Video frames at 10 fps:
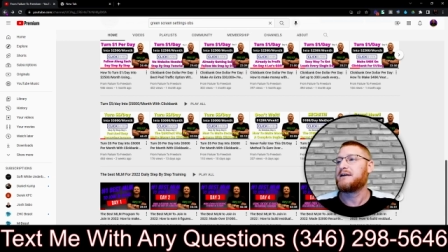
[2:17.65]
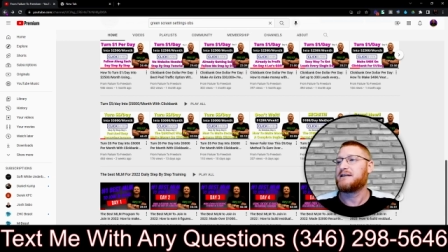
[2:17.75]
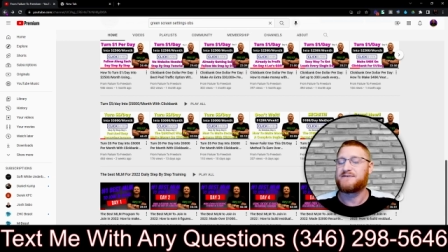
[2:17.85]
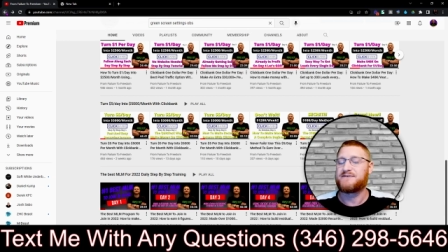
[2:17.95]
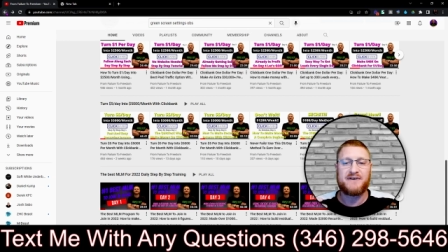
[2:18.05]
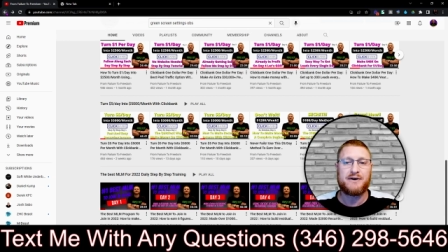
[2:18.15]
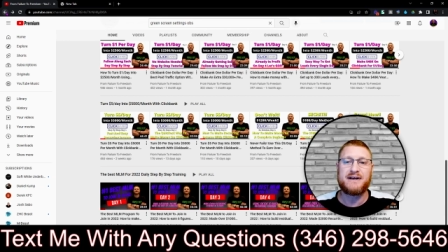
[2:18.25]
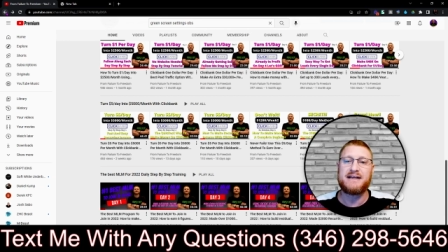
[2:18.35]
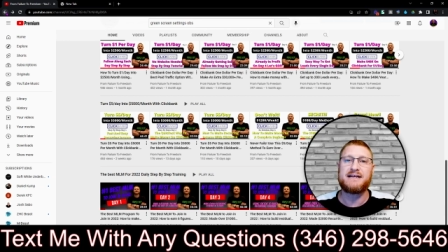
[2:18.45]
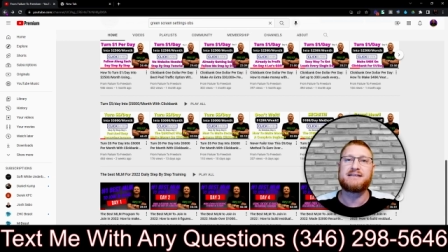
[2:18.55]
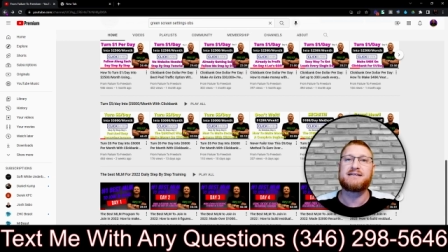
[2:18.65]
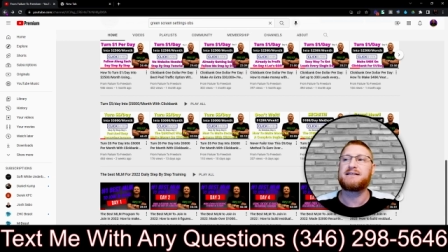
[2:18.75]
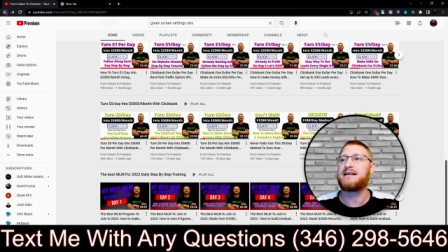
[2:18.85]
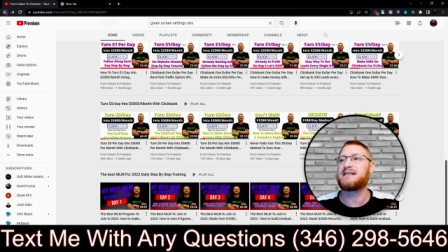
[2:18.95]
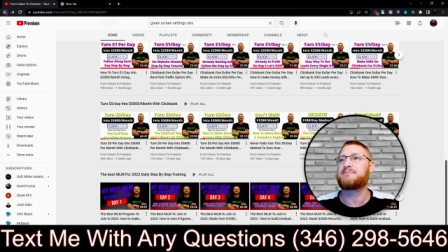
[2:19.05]
It's very easy,
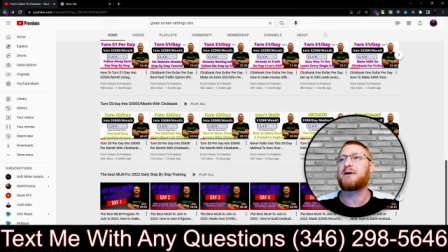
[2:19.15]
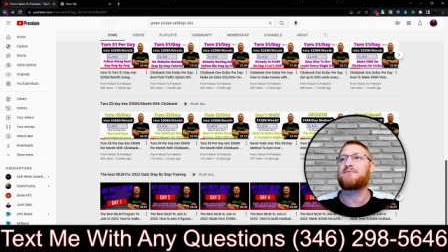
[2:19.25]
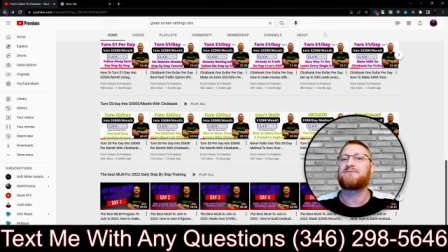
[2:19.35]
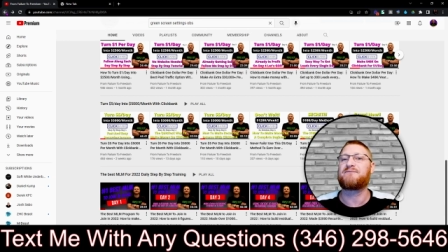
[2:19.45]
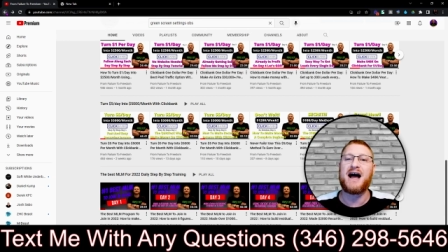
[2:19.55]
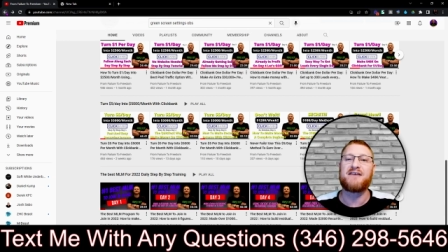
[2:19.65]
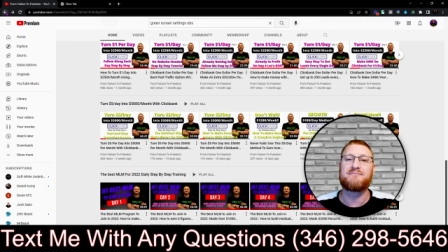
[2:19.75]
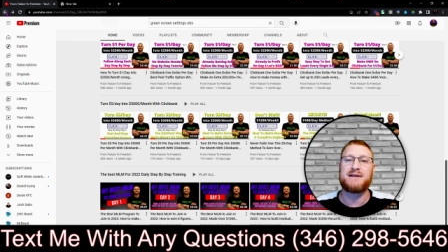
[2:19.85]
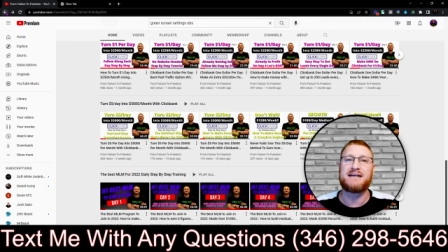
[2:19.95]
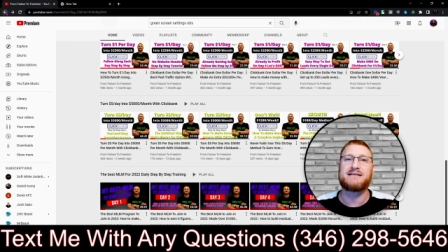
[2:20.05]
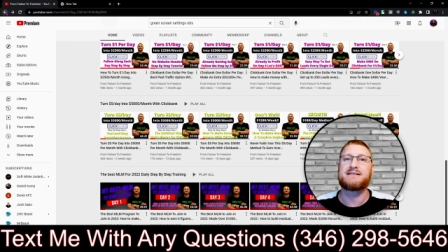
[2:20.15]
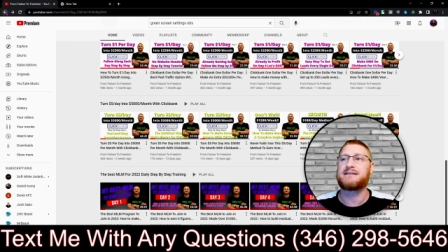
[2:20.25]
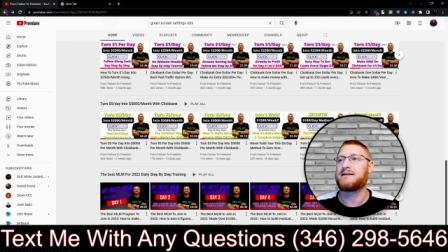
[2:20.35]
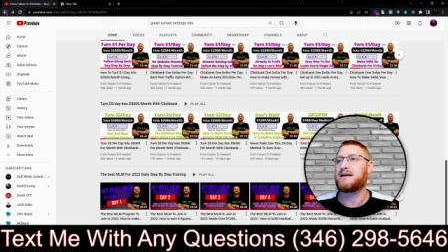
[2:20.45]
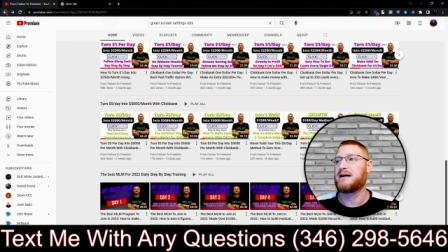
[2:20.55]
takes about 5 minutes
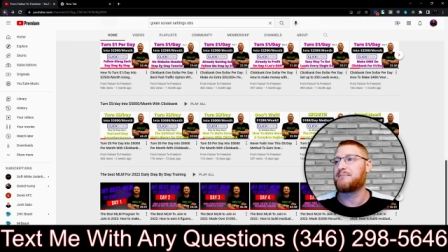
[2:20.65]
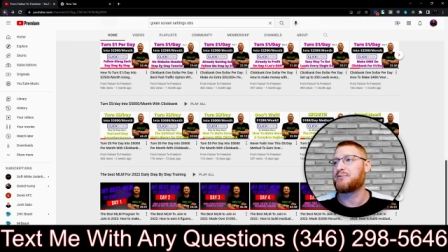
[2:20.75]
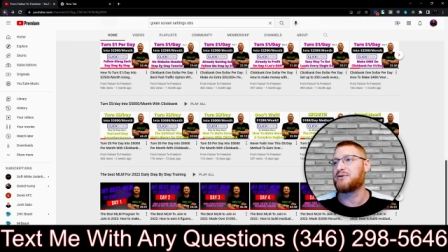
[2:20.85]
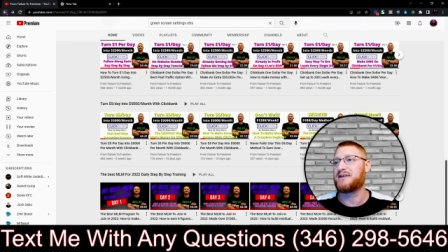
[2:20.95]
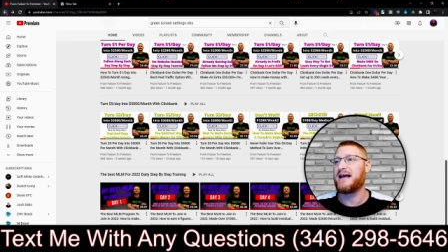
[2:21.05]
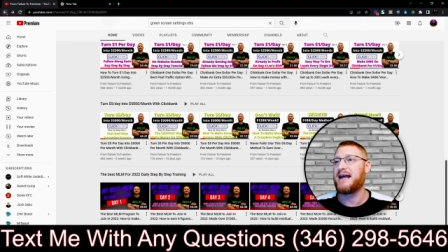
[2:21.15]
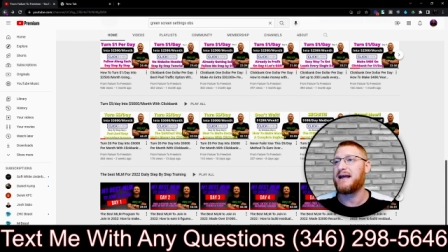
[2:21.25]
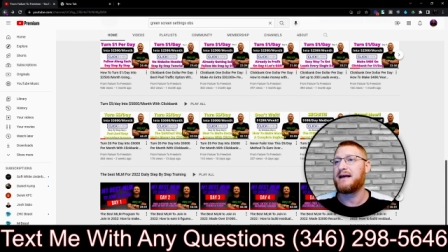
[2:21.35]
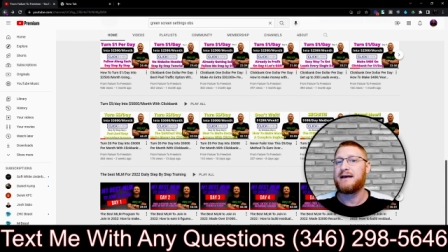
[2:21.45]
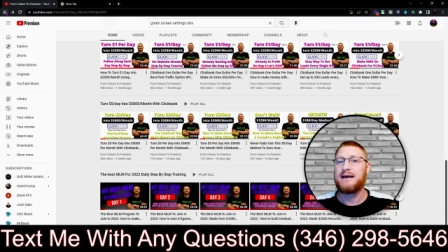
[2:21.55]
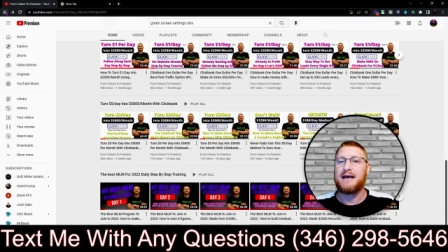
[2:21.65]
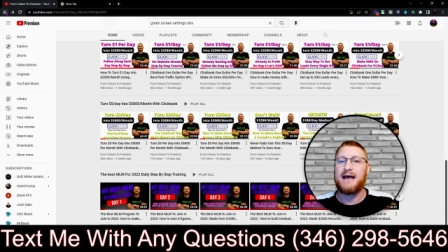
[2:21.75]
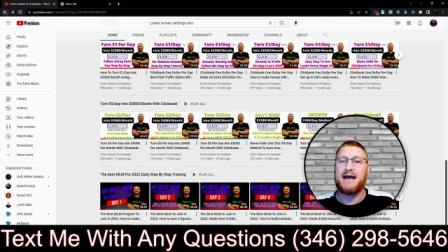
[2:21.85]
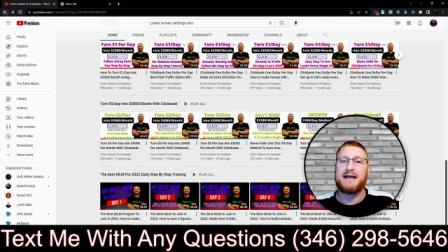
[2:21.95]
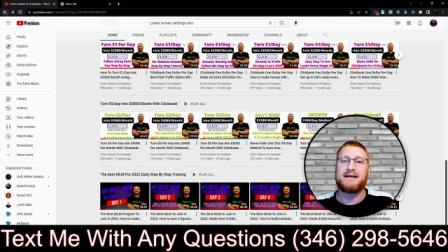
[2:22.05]
per day,
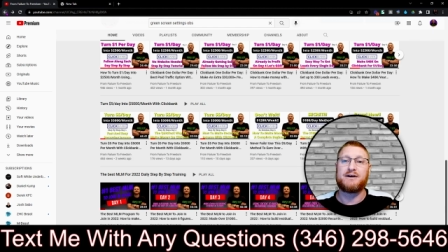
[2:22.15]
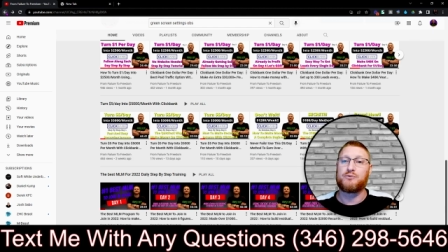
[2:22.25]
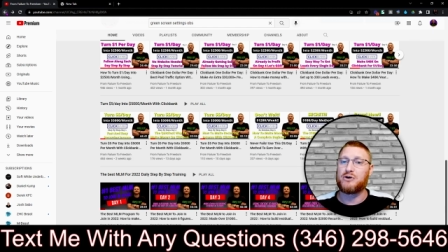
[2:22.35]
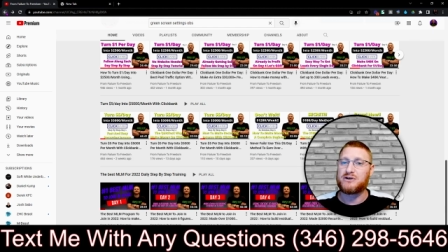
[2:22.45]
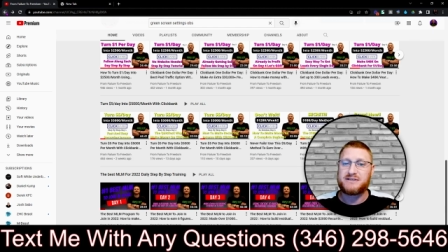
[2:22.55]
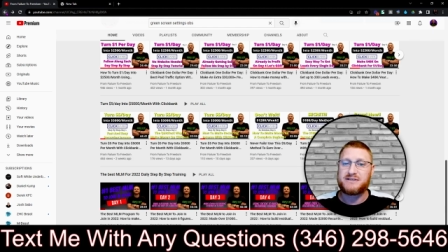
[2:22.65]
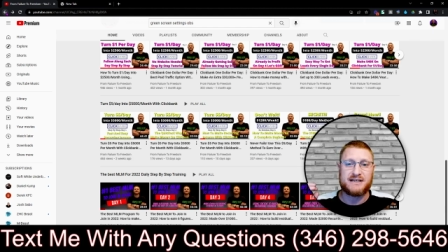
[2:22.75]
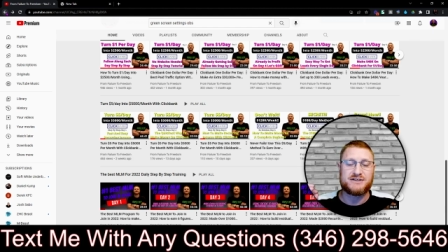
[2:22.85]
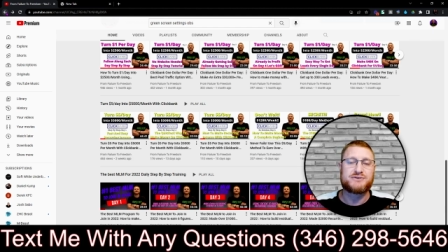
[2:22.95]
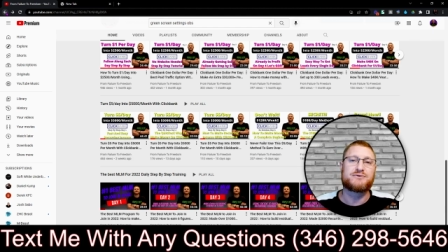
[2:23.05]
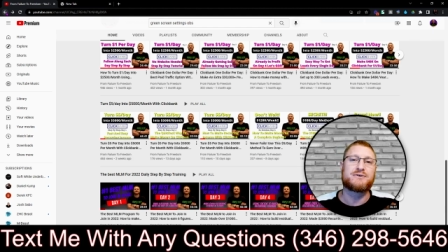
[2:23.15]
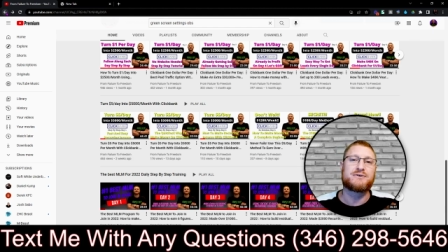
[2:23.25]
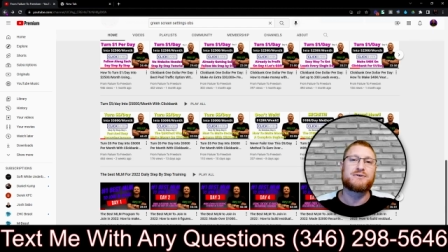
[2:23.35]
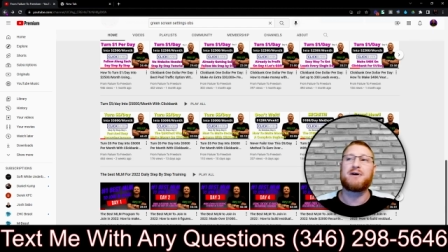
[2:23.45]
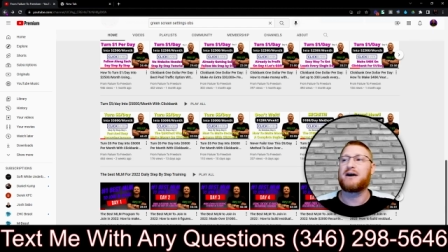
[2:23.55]
and it works
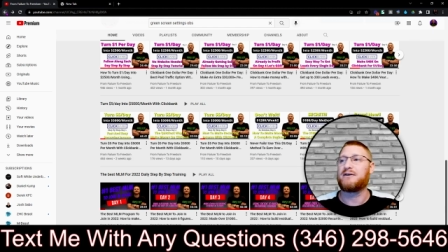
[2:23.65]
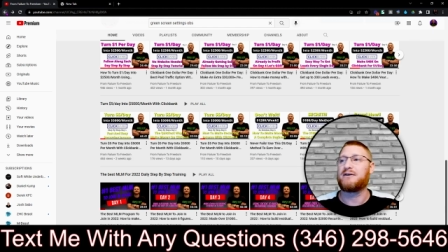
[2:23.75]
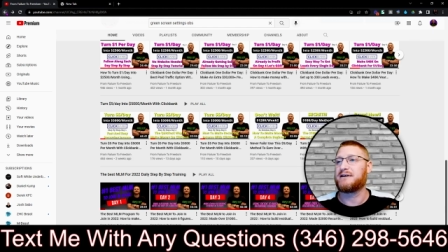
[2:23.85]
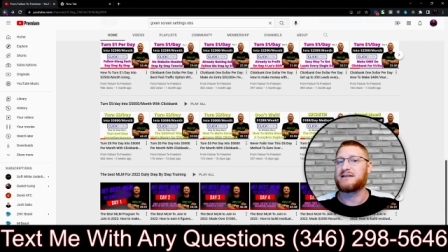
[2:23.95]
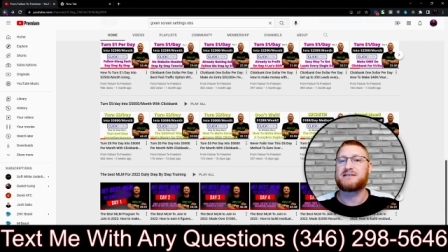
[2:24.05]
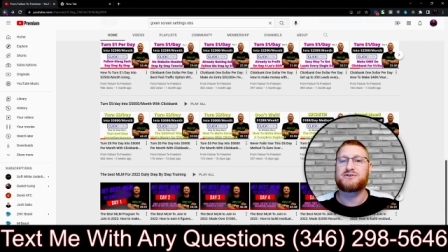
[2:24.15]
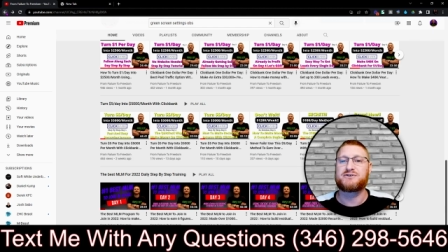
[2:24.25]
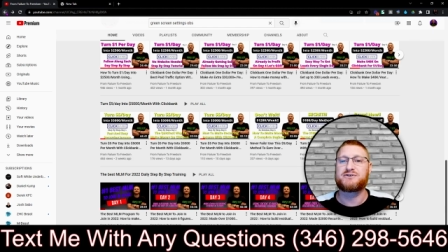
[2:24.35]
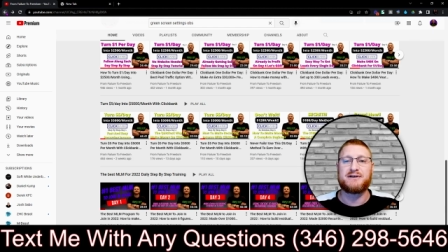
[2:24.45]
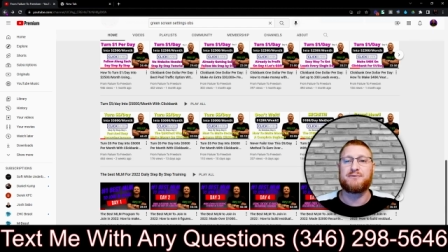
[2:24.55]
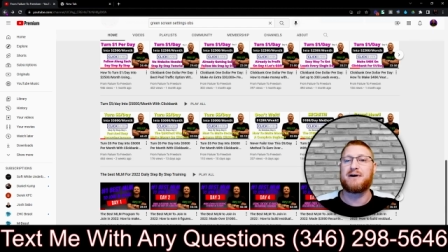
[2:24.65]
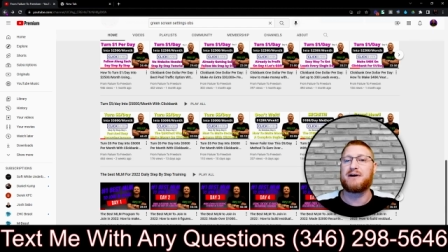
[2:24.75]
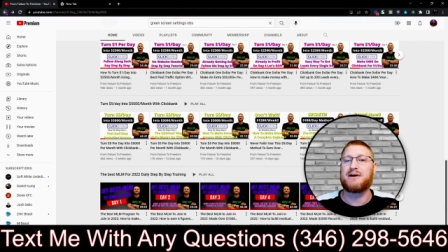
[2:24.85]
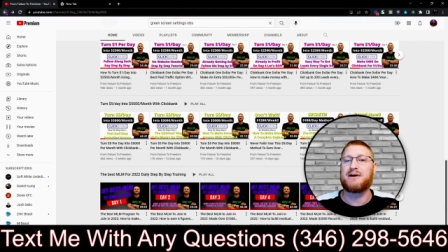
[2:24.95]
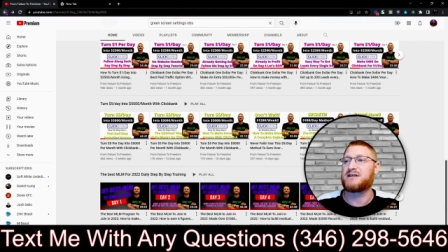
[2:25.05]
extremely well
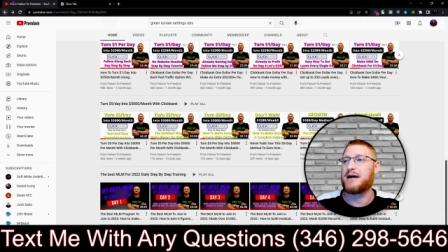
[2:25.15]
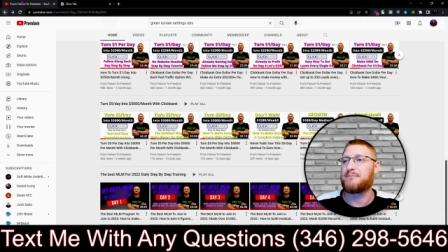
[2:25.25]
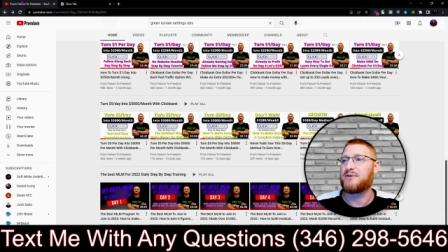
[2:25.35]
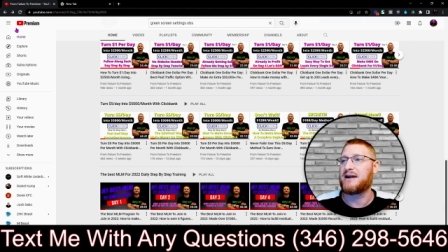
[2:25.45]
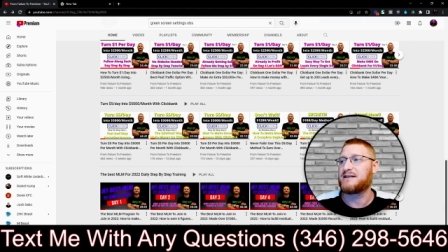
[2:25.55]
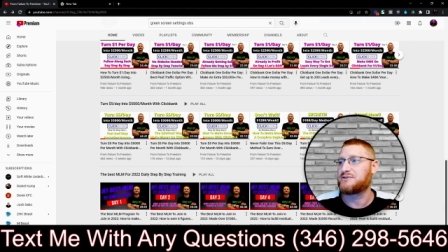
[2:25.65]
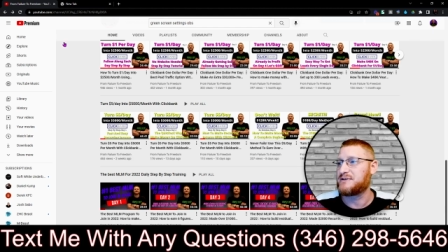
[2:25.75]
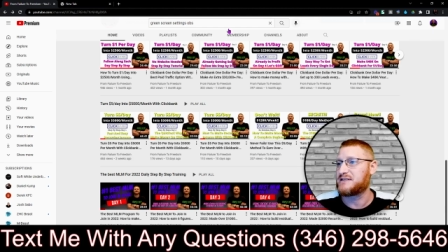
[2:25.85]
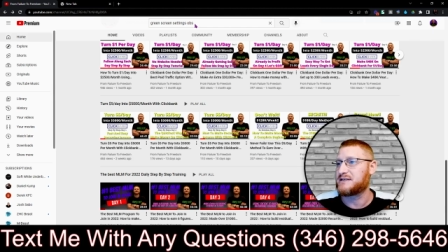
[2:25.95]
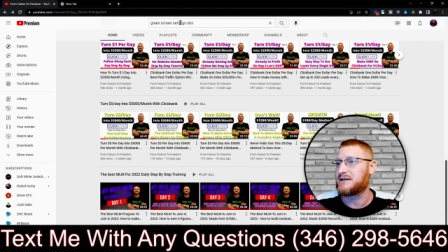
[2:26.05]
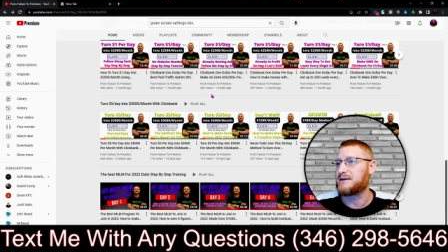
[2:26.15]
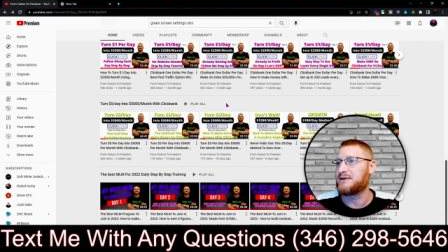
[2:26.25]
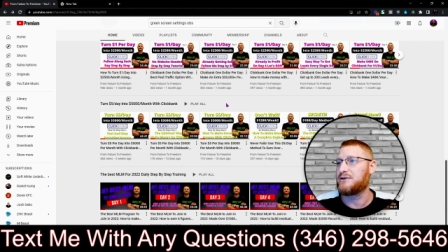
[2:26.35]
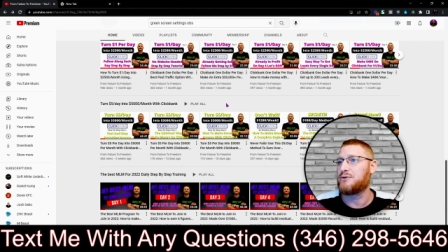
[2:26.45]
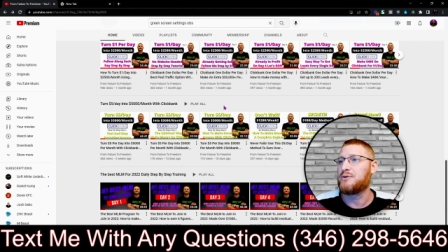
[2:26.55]
over time, right? So this is gonna,
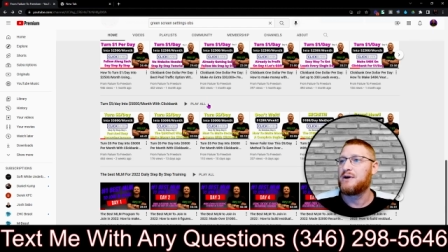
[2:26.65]
you know,